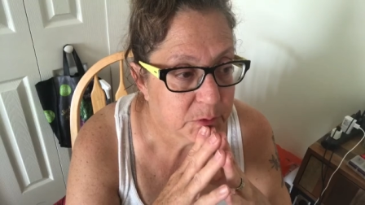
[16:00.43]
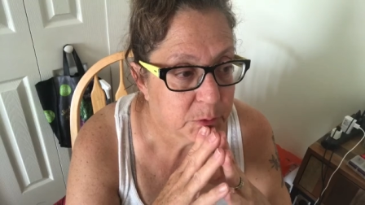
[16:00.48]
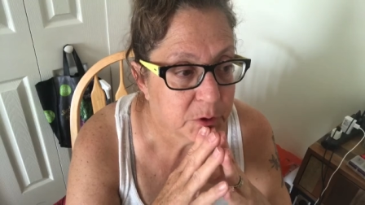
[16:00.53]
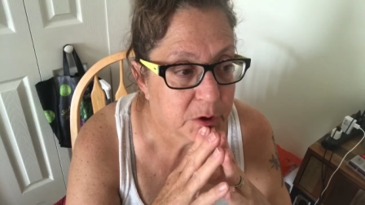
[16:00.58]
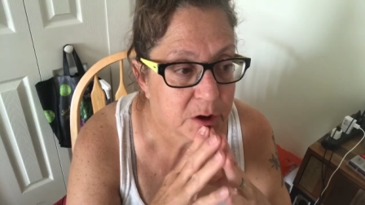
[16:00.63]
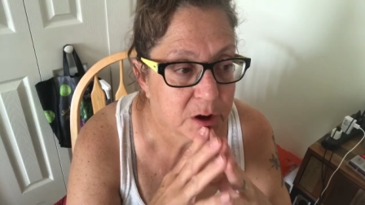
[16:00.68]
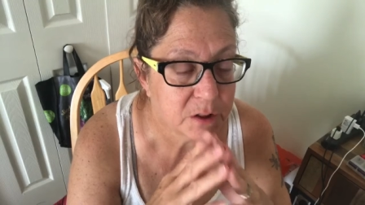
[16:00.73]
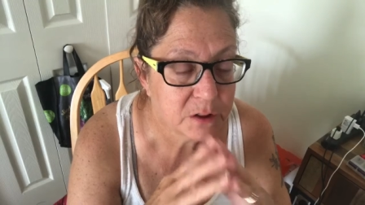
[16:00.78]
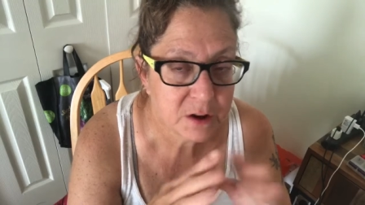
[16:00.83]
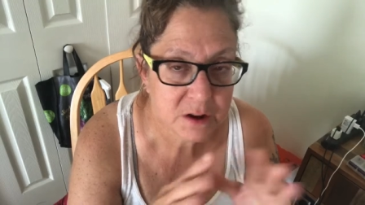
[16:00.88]
we
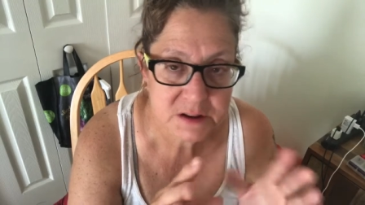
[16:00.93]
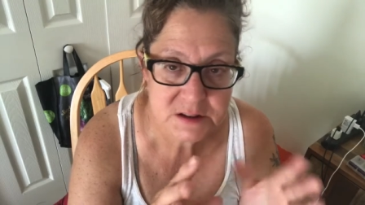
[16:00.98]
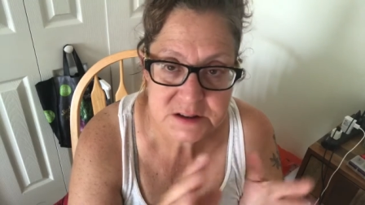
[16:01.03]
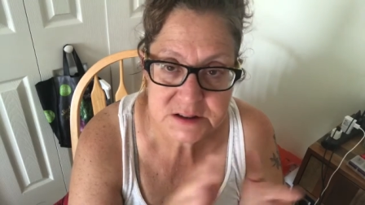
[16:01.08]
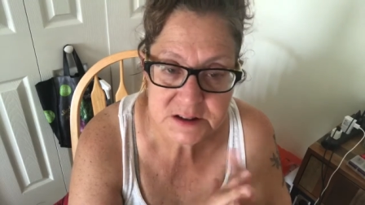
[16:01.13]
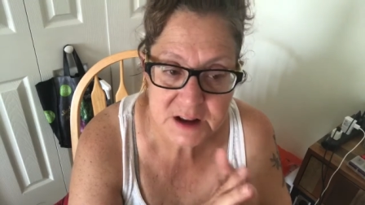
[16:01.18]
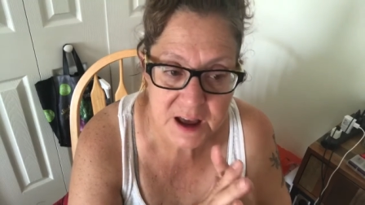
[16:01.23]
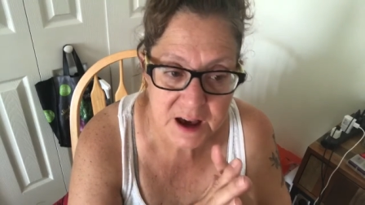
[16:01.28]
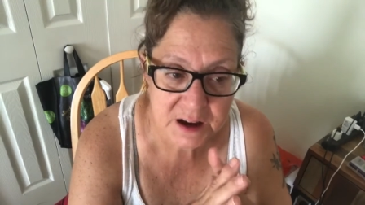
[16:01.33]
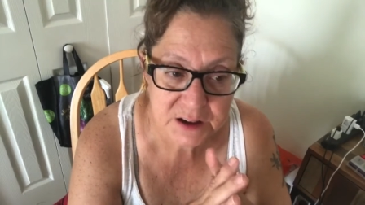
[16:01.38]
got a lot of
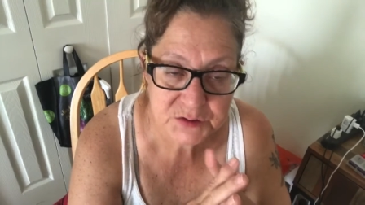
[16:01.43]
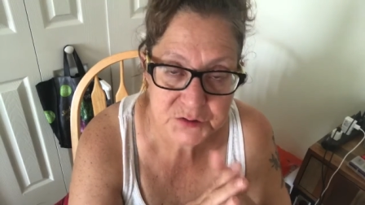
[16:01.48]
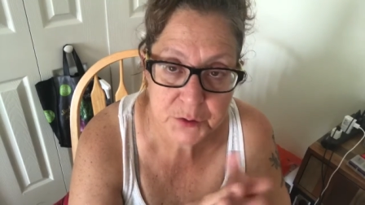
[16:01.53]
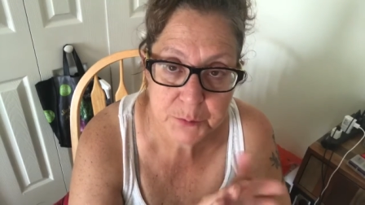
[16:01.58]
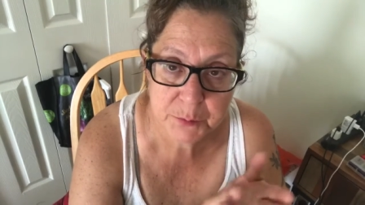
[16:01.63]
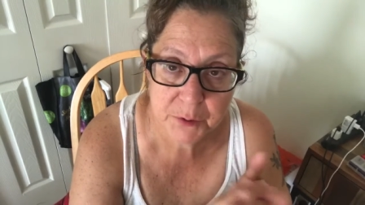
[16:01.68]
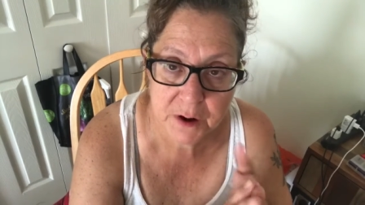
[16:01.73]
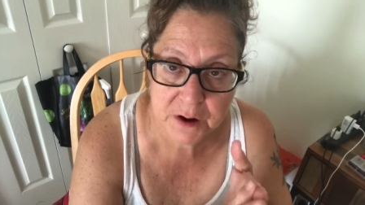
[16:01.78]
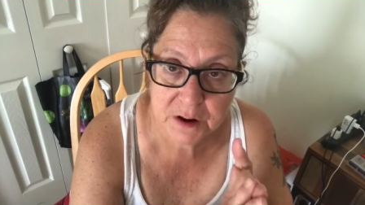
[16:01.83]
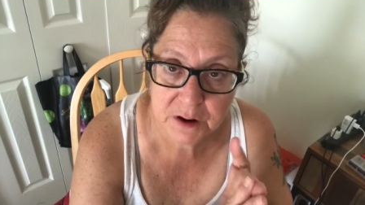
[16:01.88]
snacks for
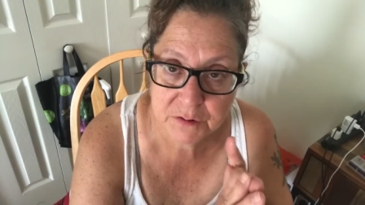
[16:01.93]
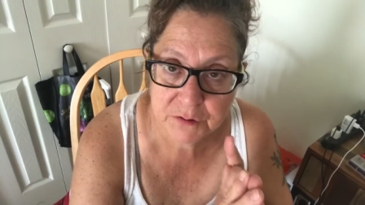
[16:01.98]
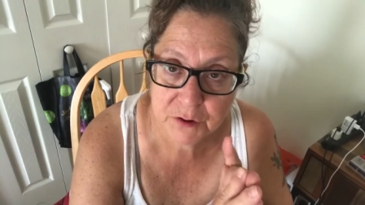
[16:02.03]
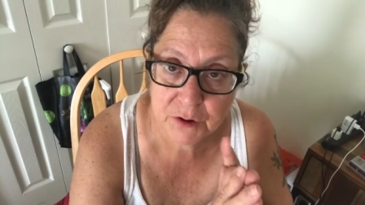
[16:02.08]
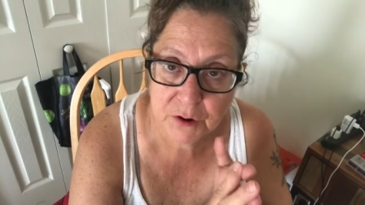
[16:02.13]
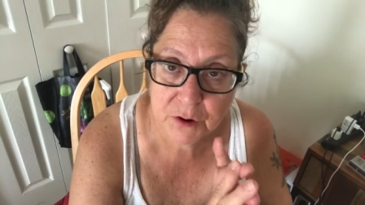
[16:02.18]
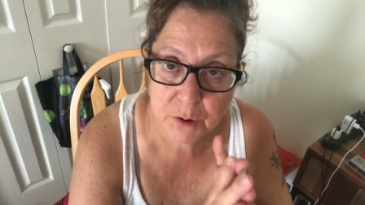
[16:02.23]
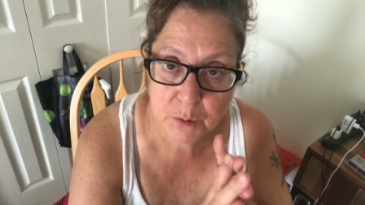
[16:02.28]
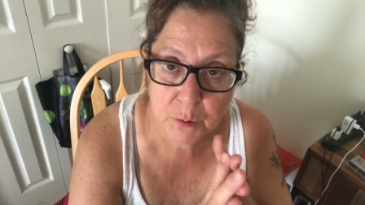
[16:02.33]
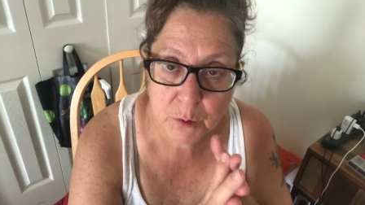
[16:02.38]
Brenda
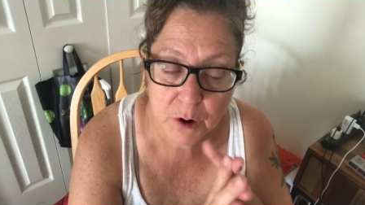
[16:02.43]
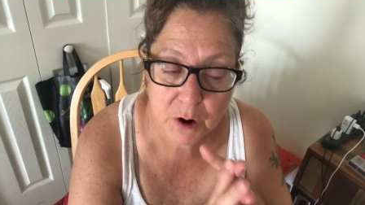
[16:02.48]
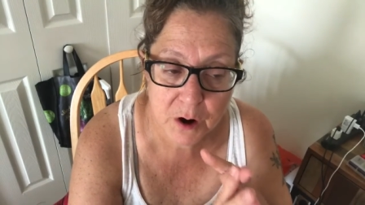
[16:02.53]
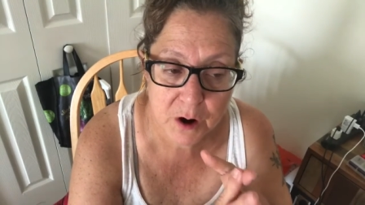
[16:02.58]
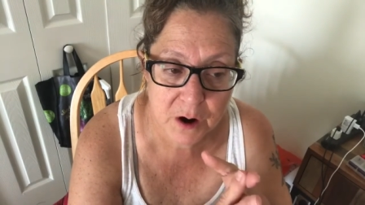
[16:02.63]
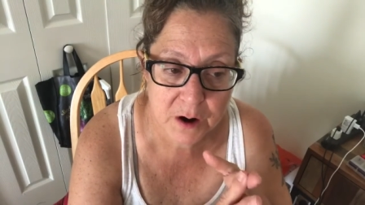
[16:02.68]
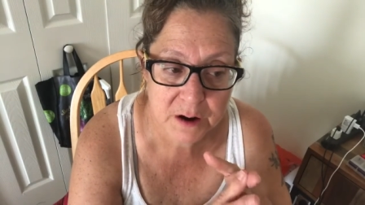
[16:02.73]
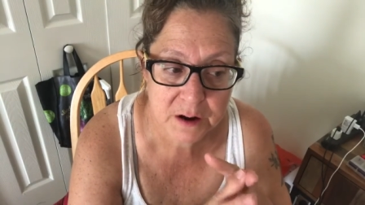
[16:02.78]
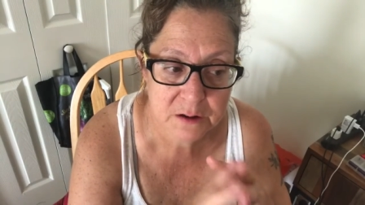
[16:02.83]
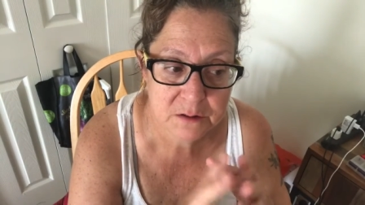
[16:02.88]
for her
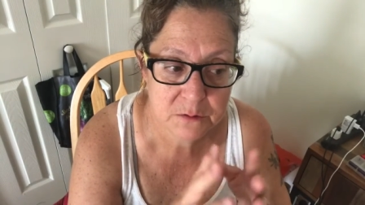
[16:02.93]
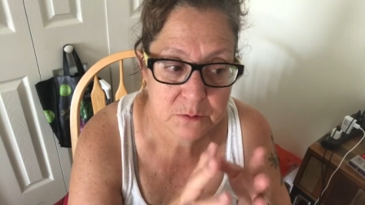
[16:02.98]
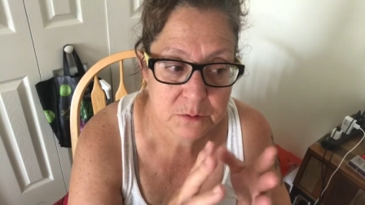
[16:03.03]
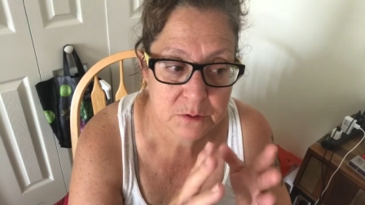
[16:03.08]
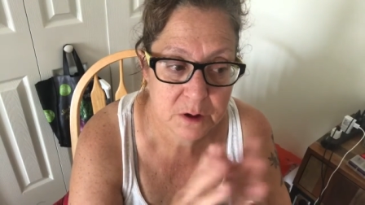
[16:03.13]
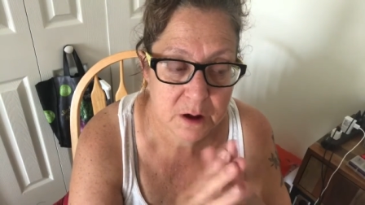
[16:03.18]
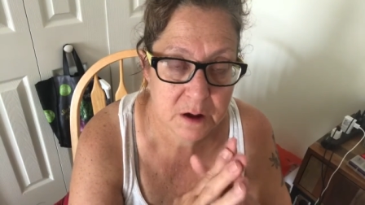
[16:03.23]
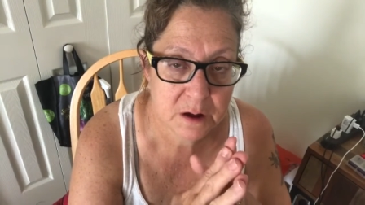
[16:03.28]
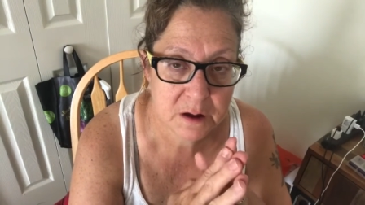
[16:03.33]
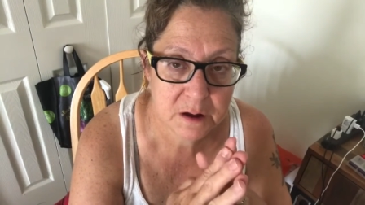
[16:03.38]
work and
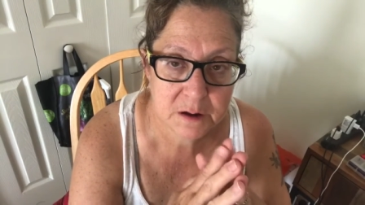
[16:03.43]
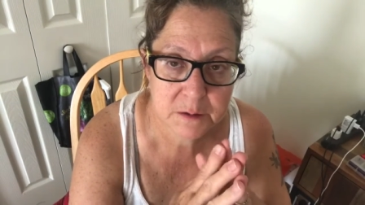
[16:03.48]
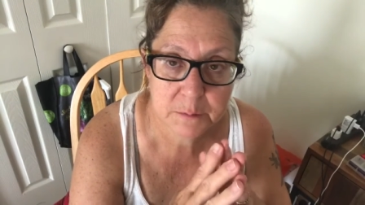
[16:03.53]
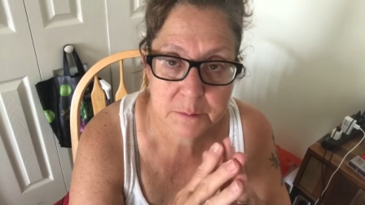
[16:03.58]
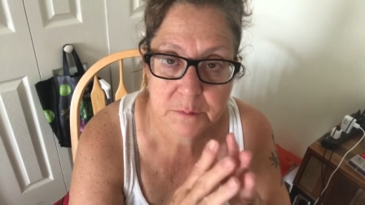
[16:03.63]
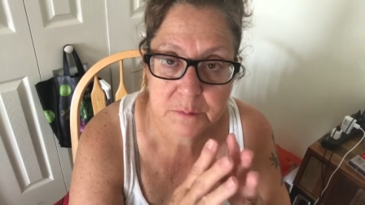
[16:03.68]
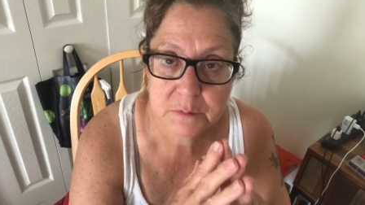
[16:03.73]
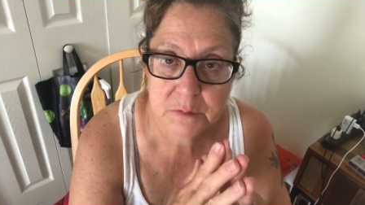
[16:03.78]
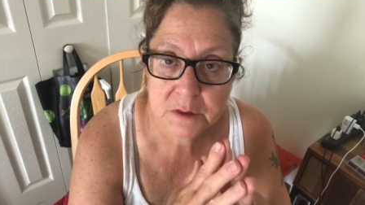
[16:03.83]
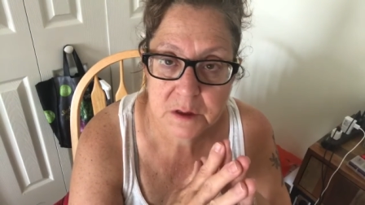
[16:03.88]

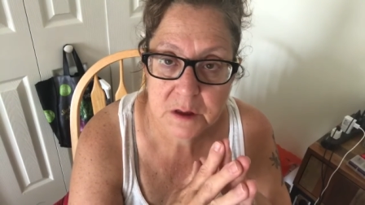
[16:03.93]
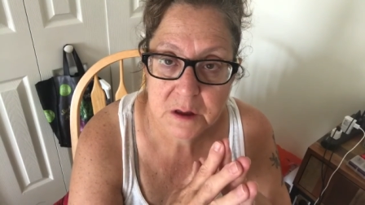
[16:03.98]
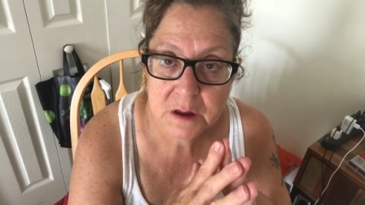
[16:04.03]
um,